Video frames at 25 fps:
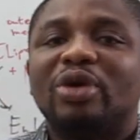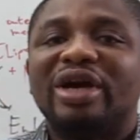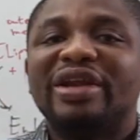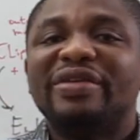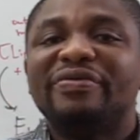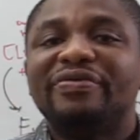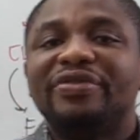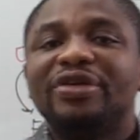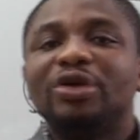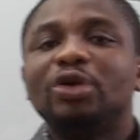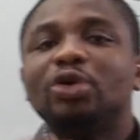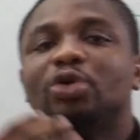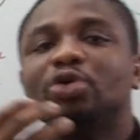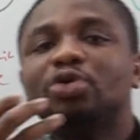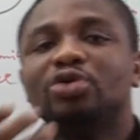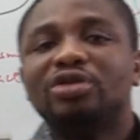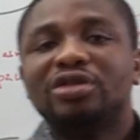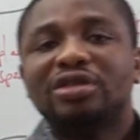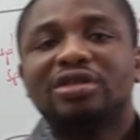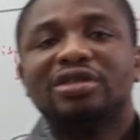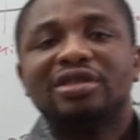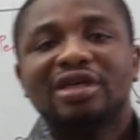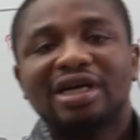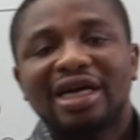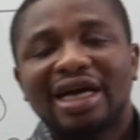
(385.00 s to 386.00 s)
when
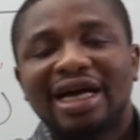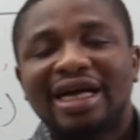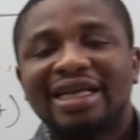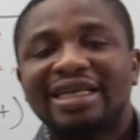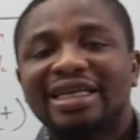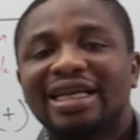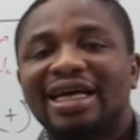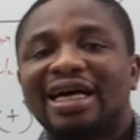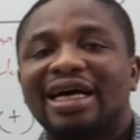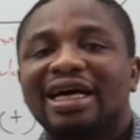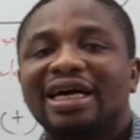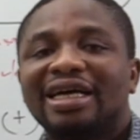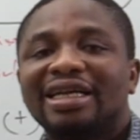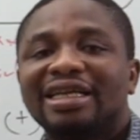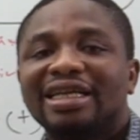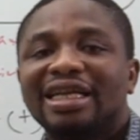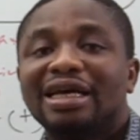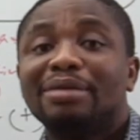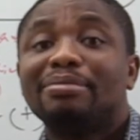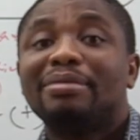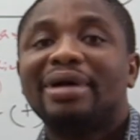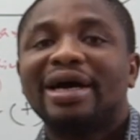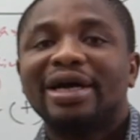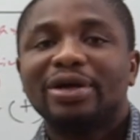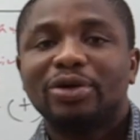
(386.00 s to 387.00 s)
viewed under
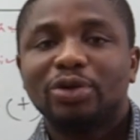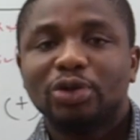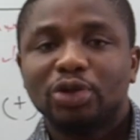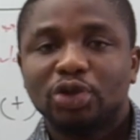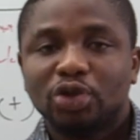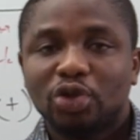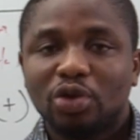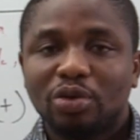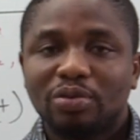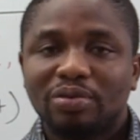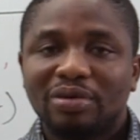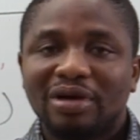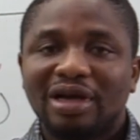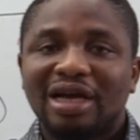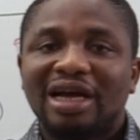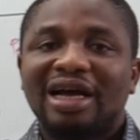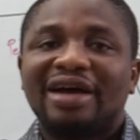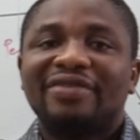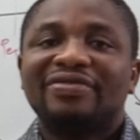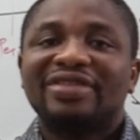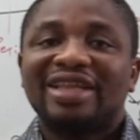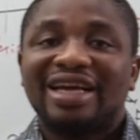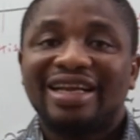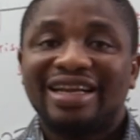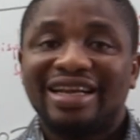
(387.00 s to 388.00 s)
the microscope
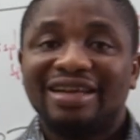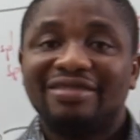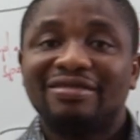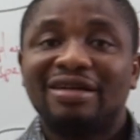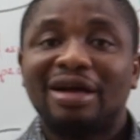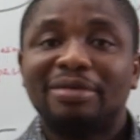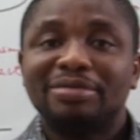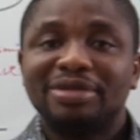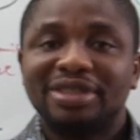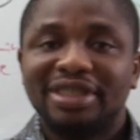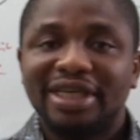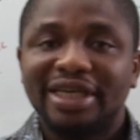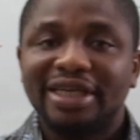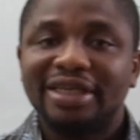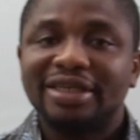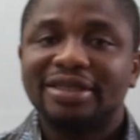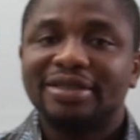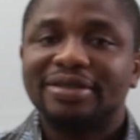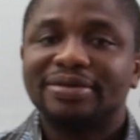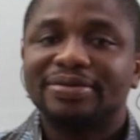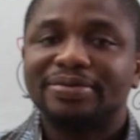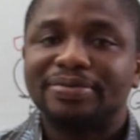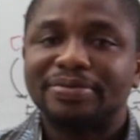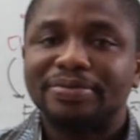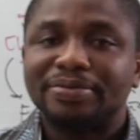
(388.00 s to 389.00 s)
after the gram
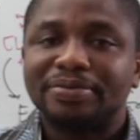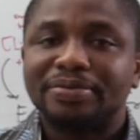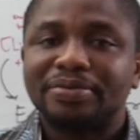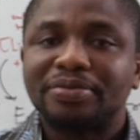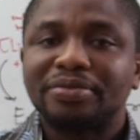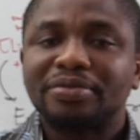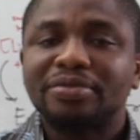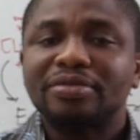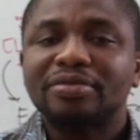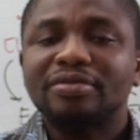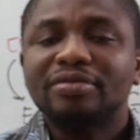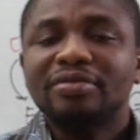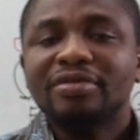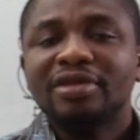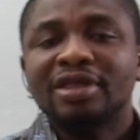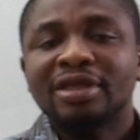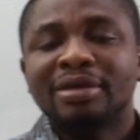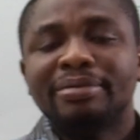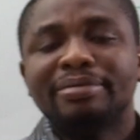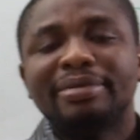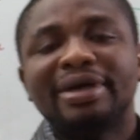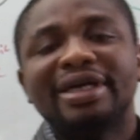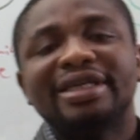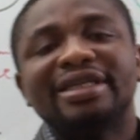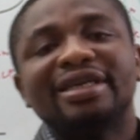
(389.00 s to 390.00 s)
stain.
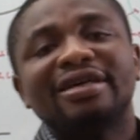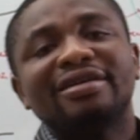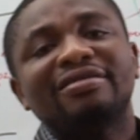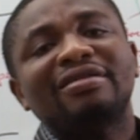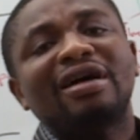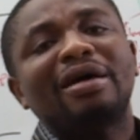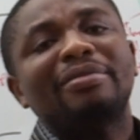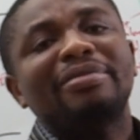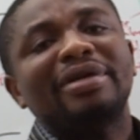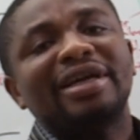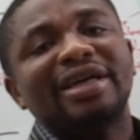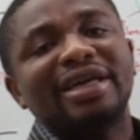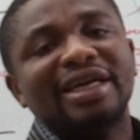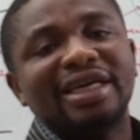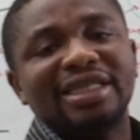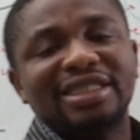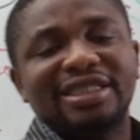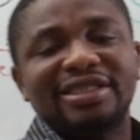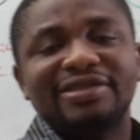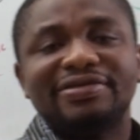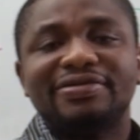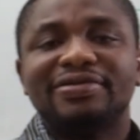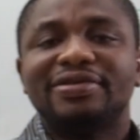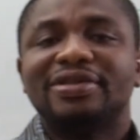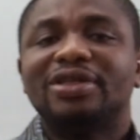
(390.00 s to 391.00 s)
But the gram
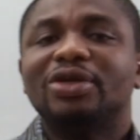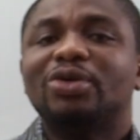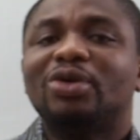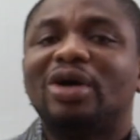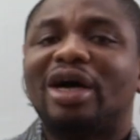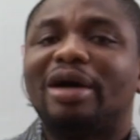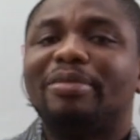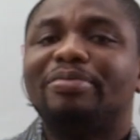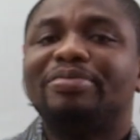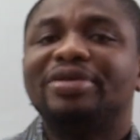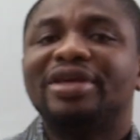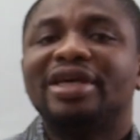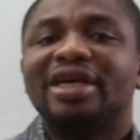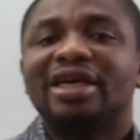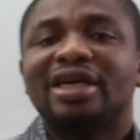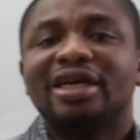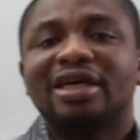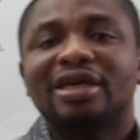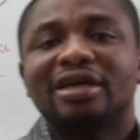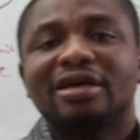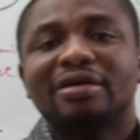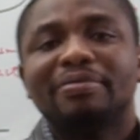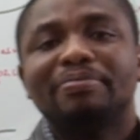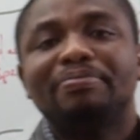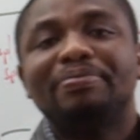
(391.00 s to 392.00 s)
negative, they will
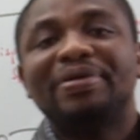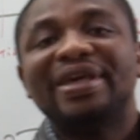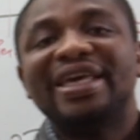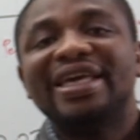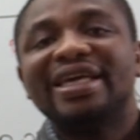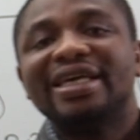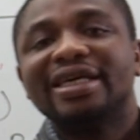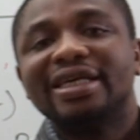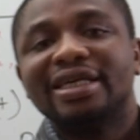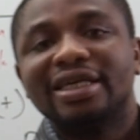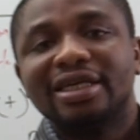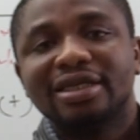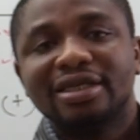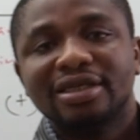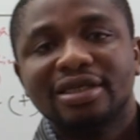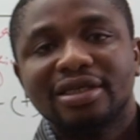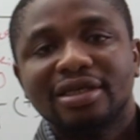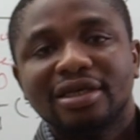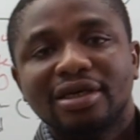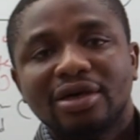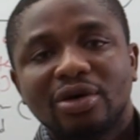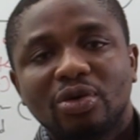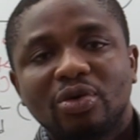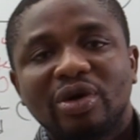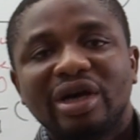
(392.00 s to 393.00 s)
appear pink
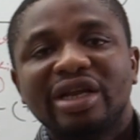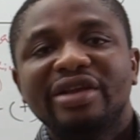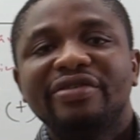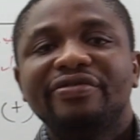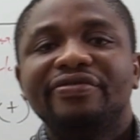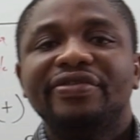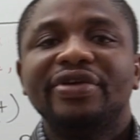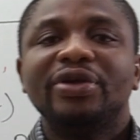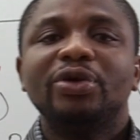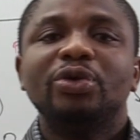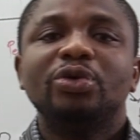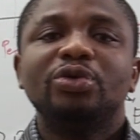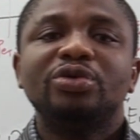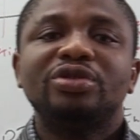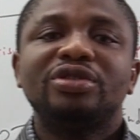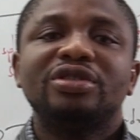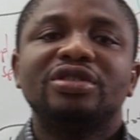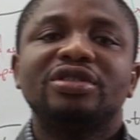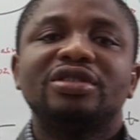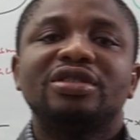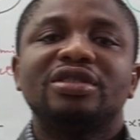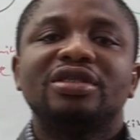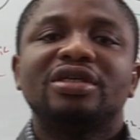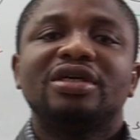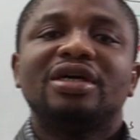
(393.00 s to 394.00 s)
when
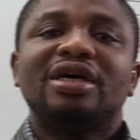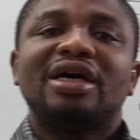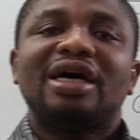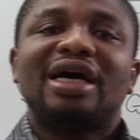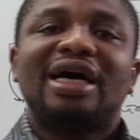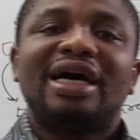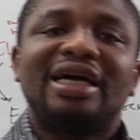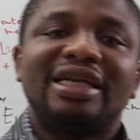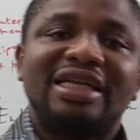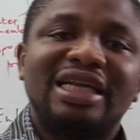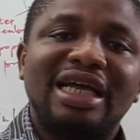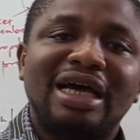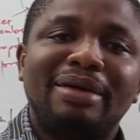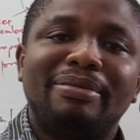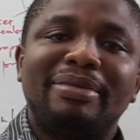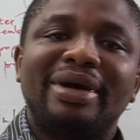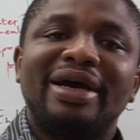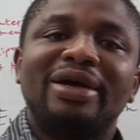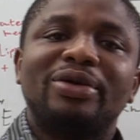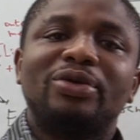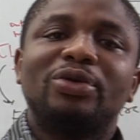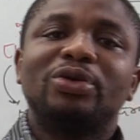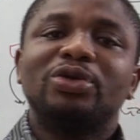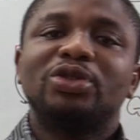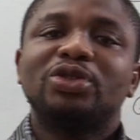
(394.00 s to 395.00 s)
viewed under
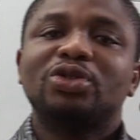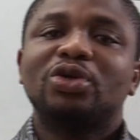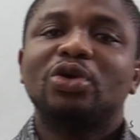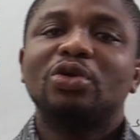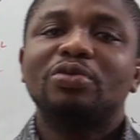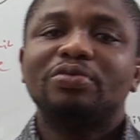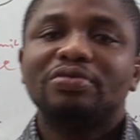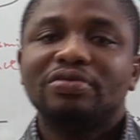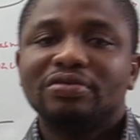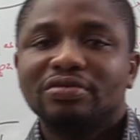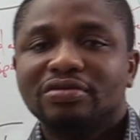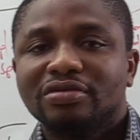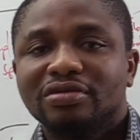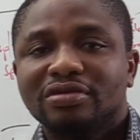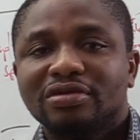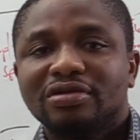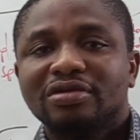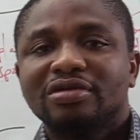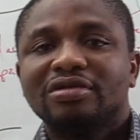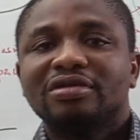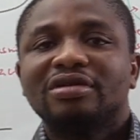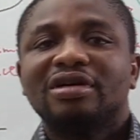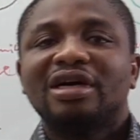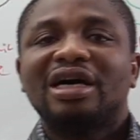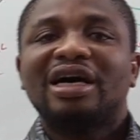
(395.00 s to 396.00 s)
microscope
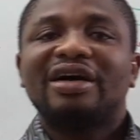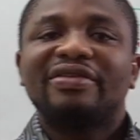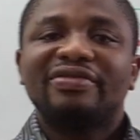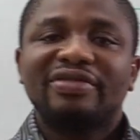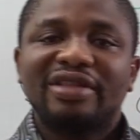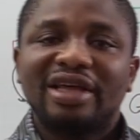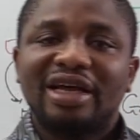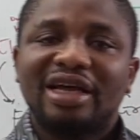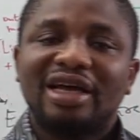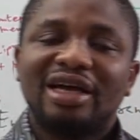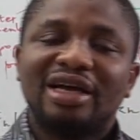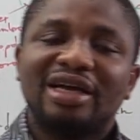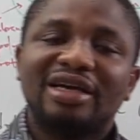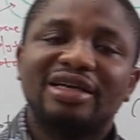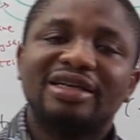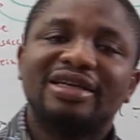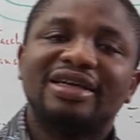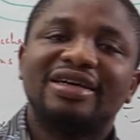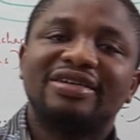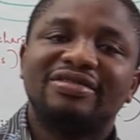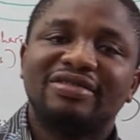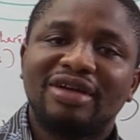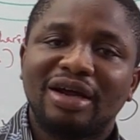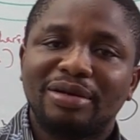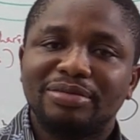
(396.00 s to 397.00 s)

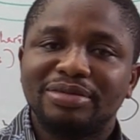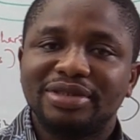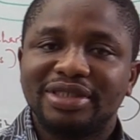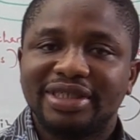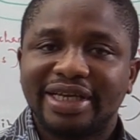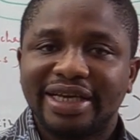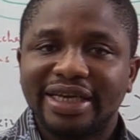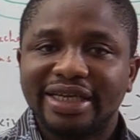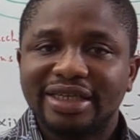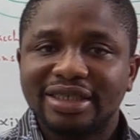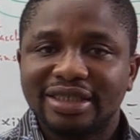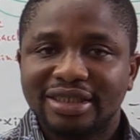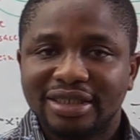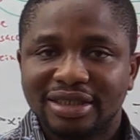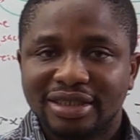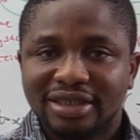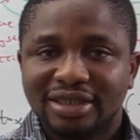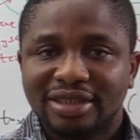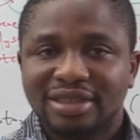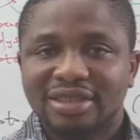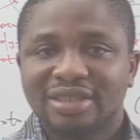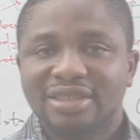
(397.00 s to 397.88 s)
after the gram stain.